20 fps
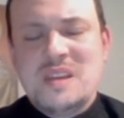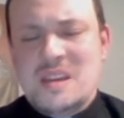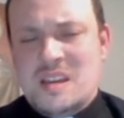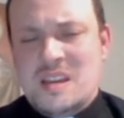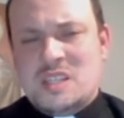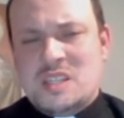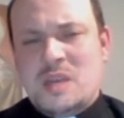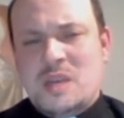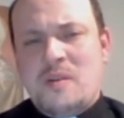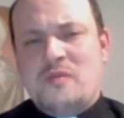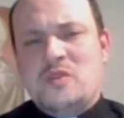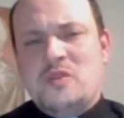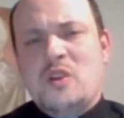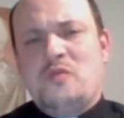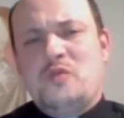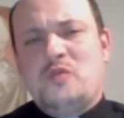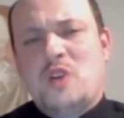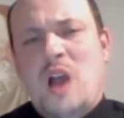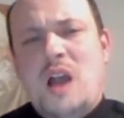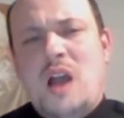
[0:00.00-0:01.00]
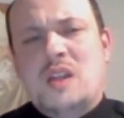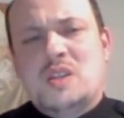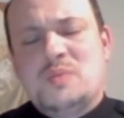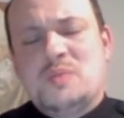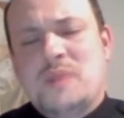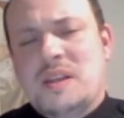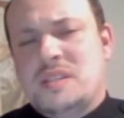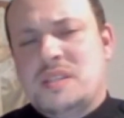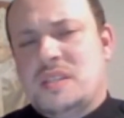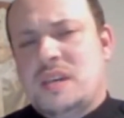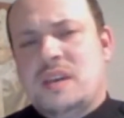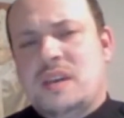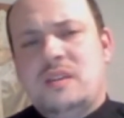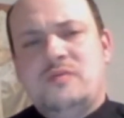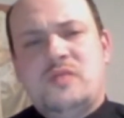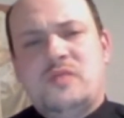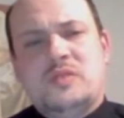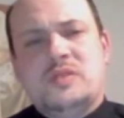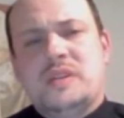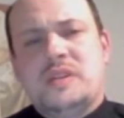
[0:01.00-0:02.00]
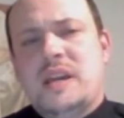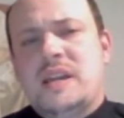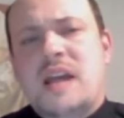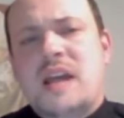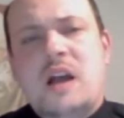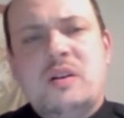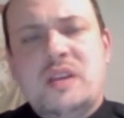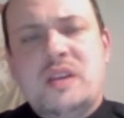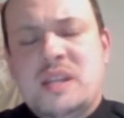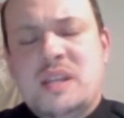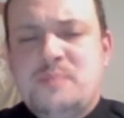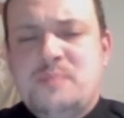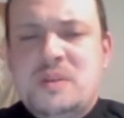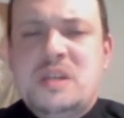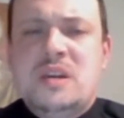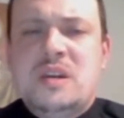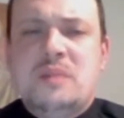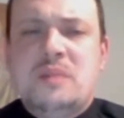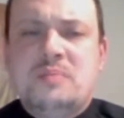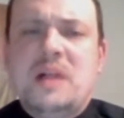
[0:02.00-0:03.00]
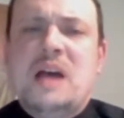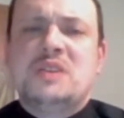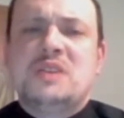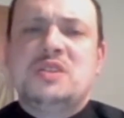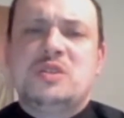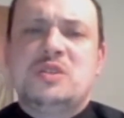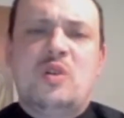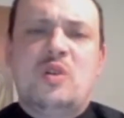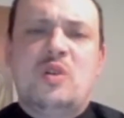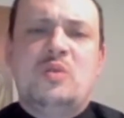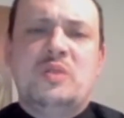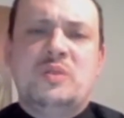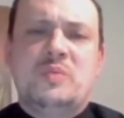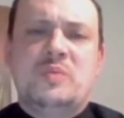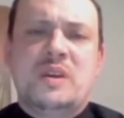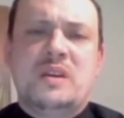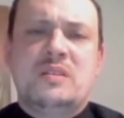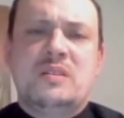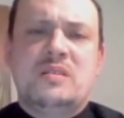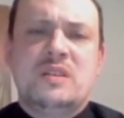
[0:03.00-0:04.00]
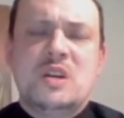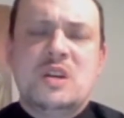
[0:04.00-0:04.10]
And some of you, if you're honest, might say, Father Dan, how can it be a blessed Holy Week?